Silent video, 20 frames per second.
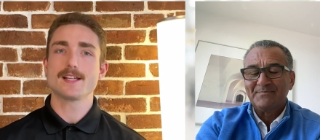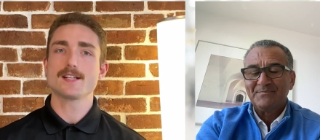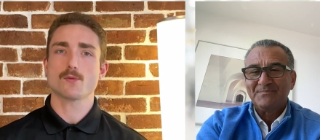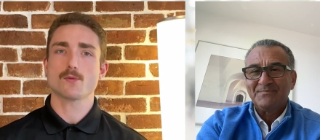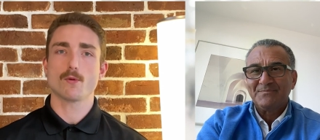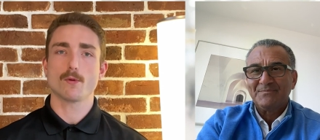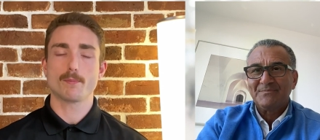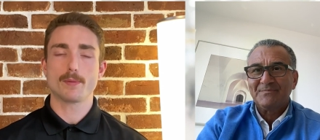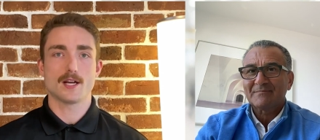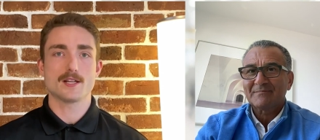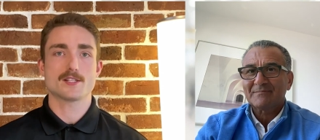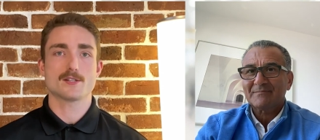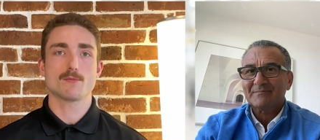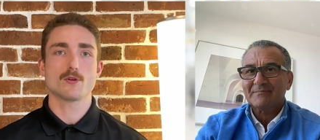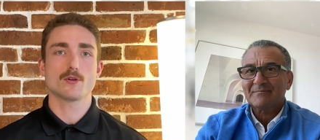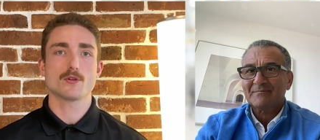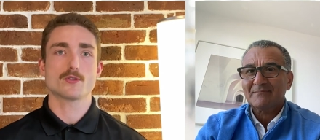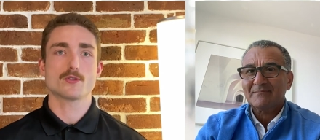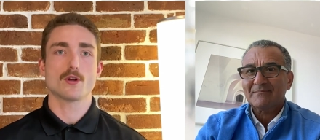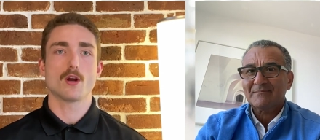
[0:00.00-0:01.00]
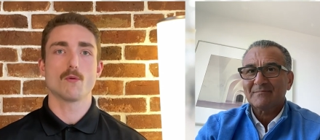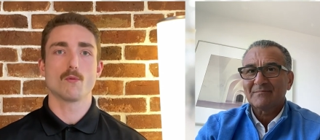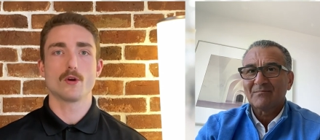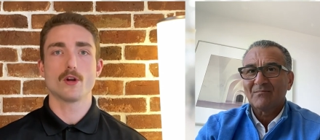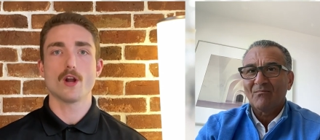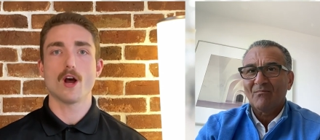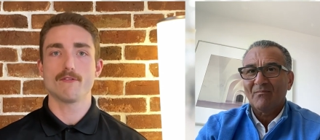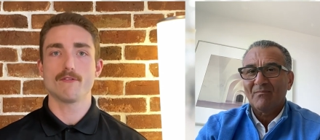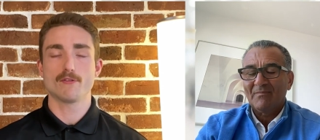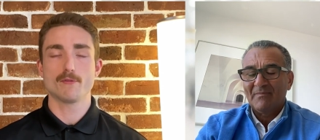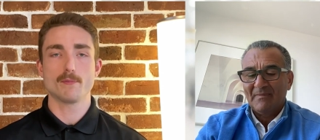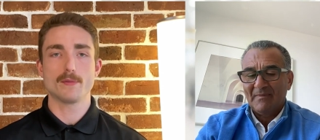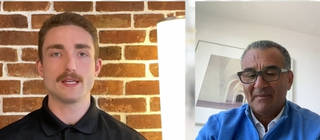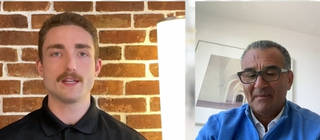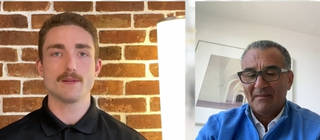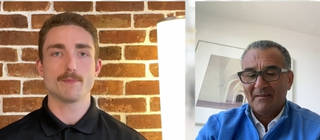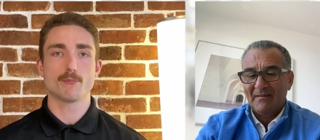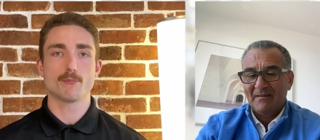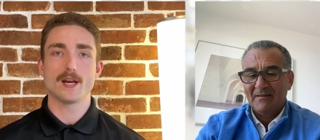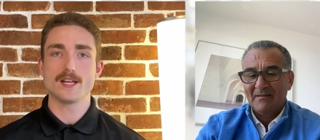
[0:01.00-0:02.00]
Speaker 1: things where customers would often
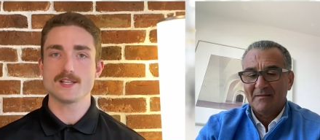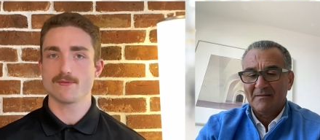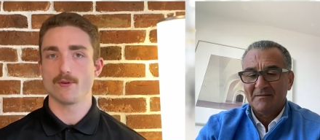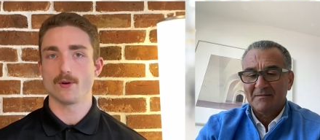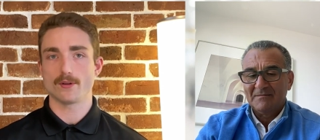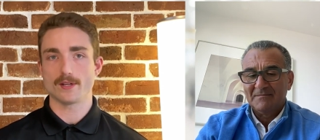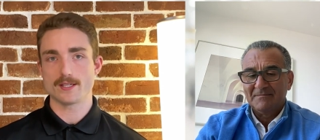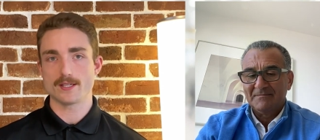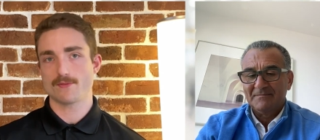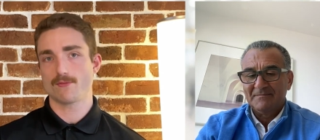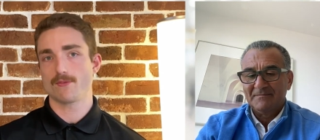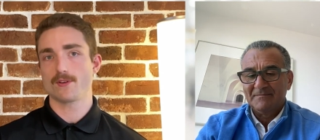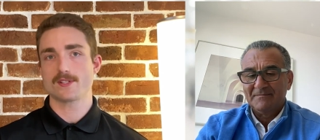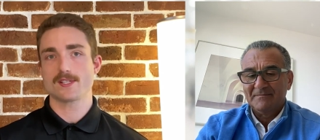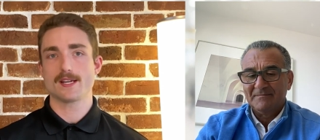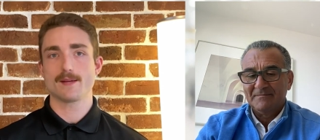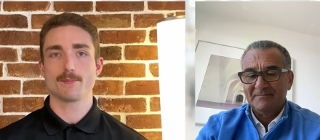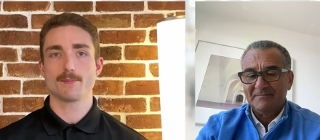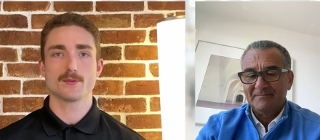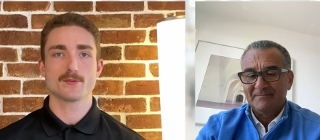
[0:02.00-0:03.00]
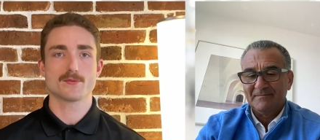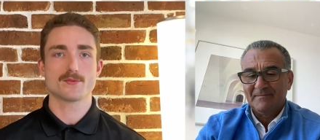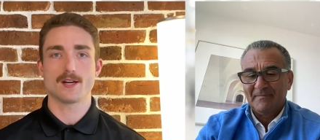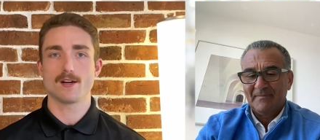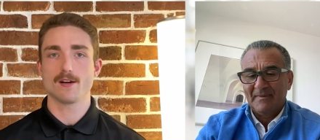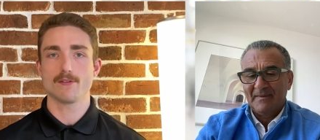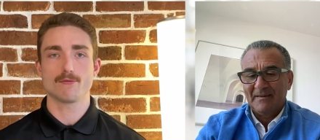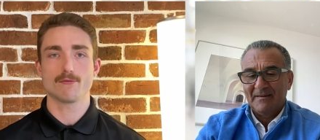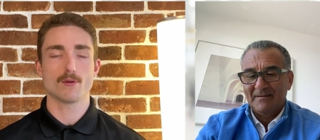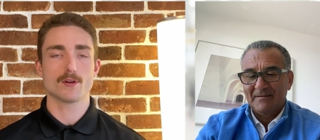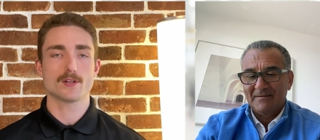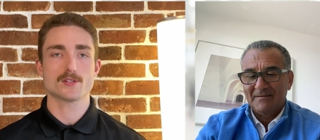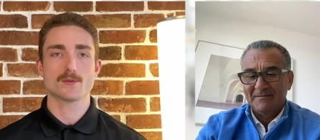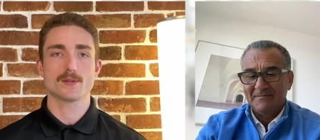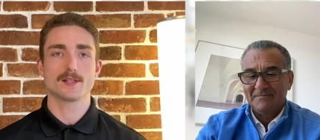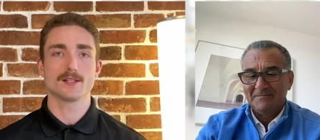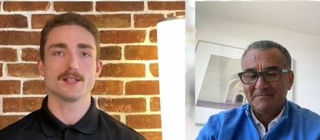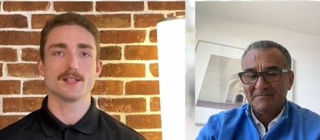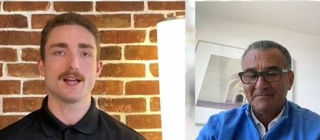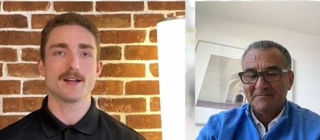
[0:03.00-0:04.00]
be price focused. For example, Seraph works
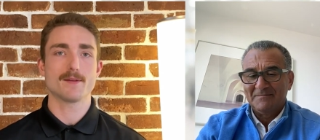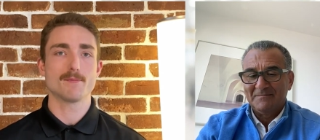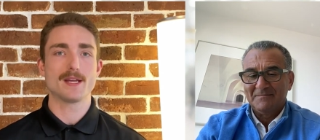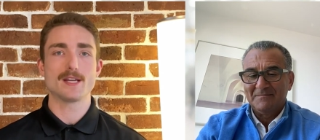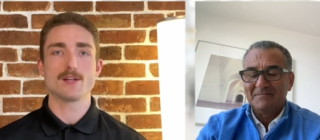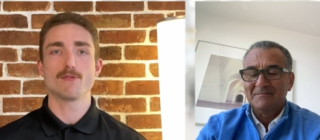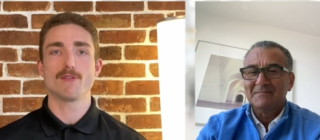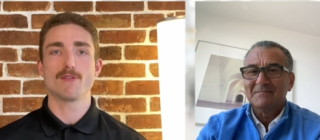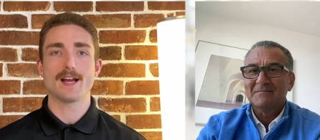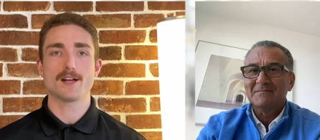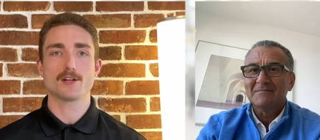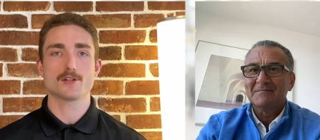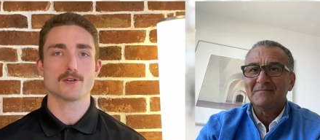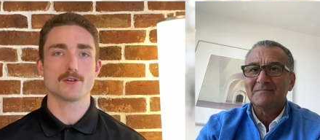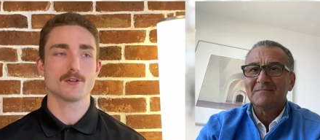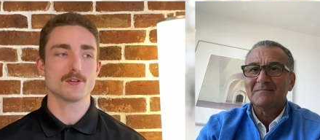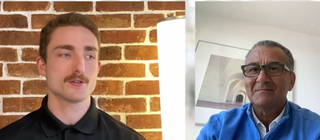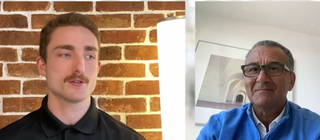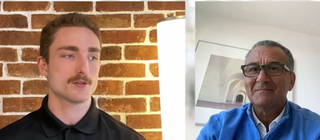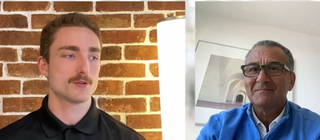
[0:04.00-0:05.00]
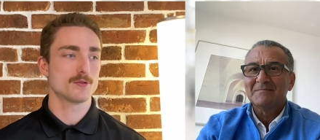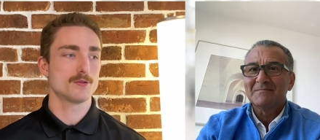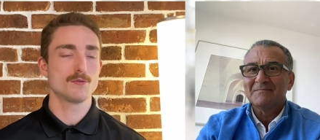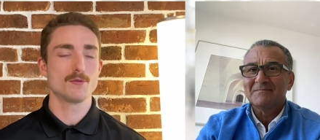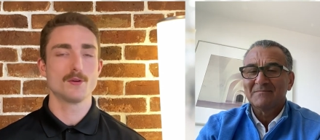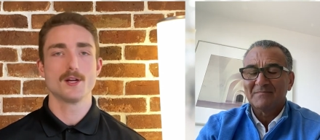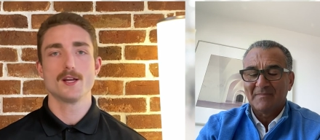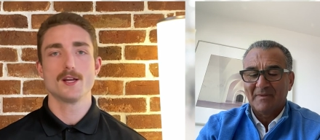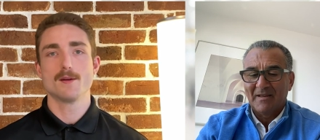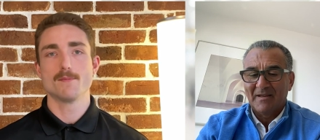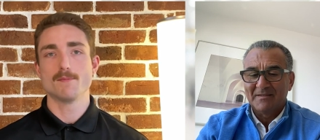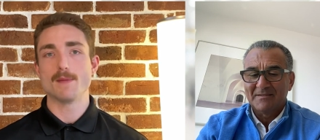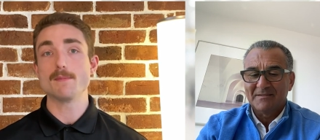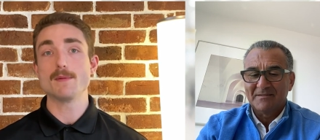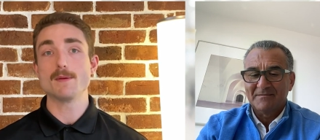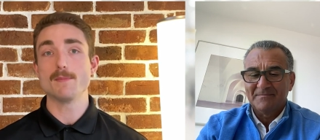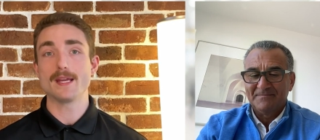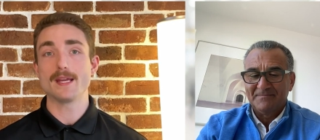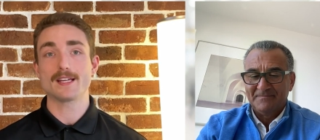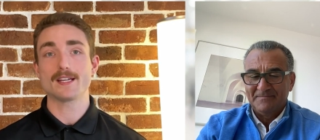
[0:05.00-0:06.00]
with a lot of manufacturers who yes. may
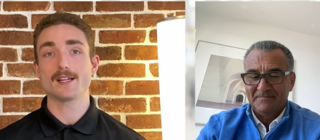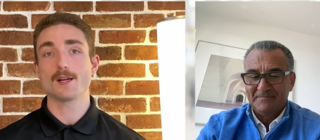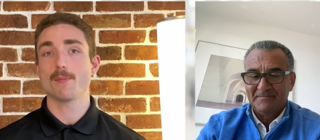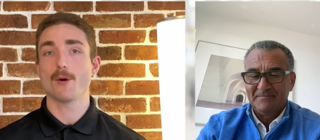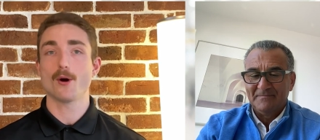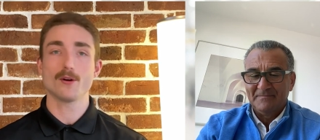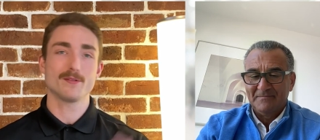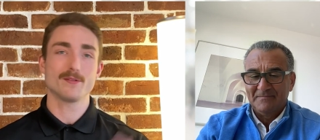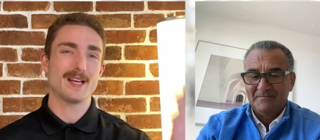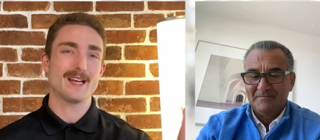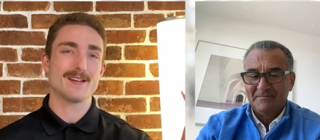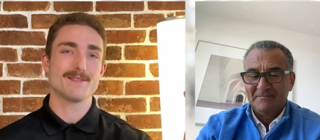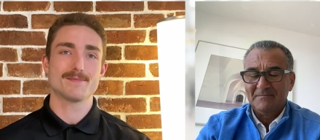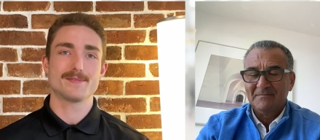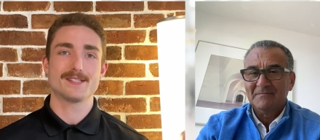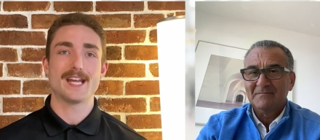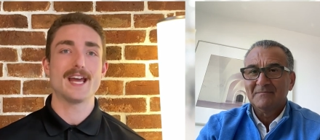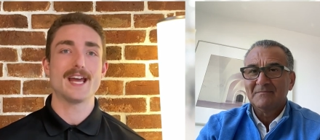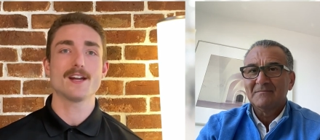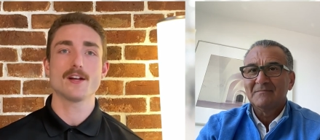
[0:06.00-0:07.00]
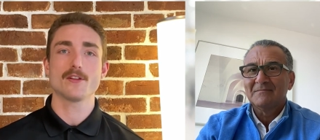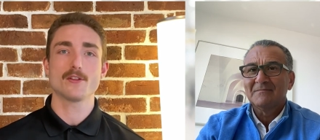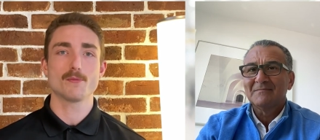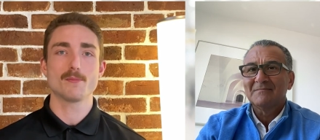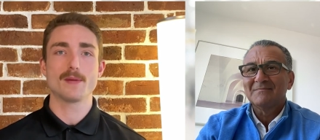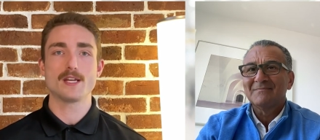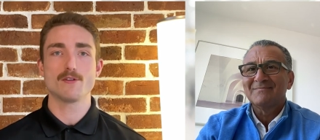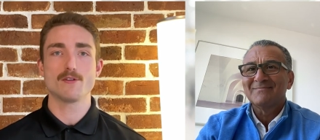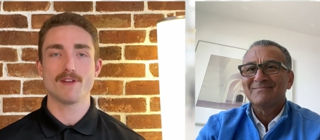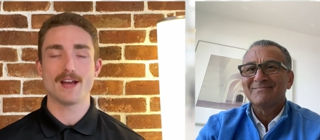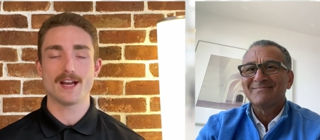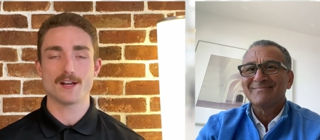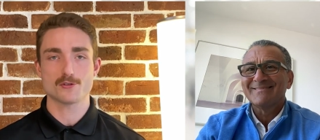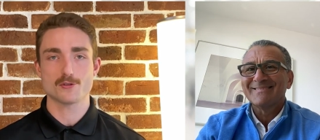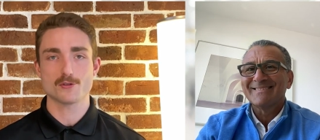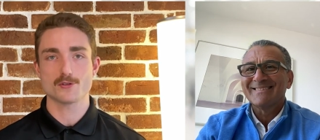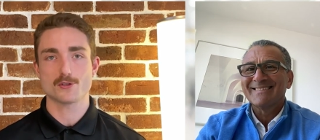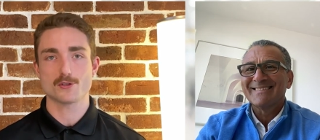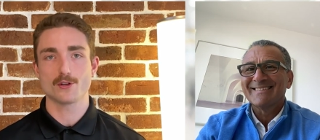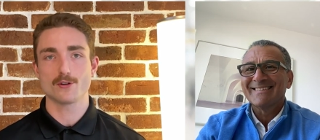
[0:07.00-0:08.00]
be making a part that 10 other
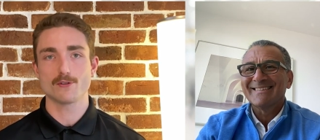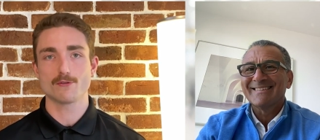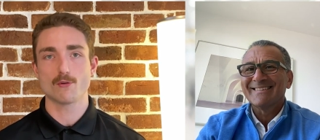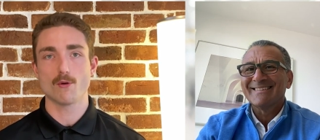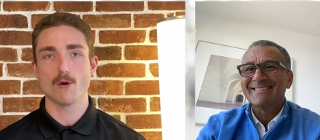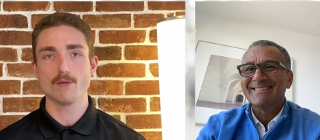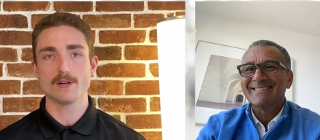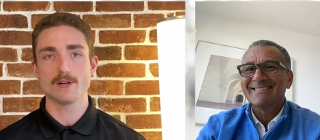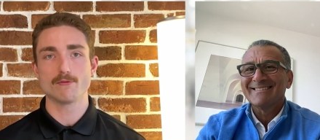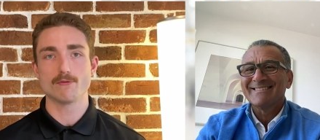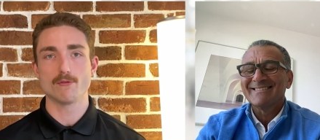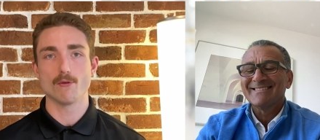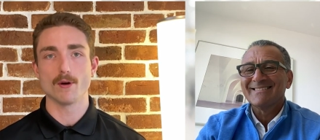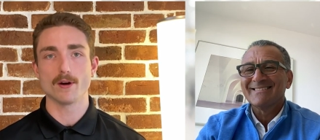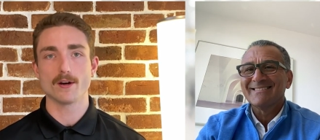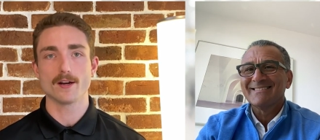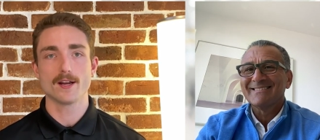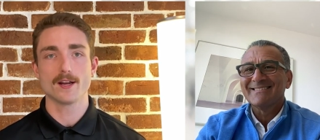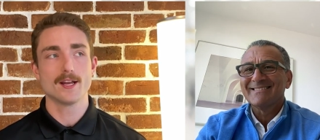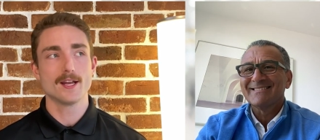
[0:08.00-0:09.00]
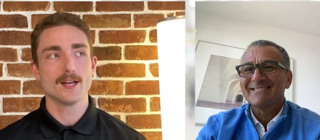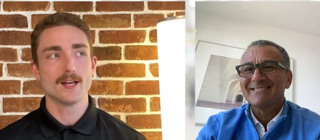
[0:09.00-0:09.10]
manufacturers could have quoted for.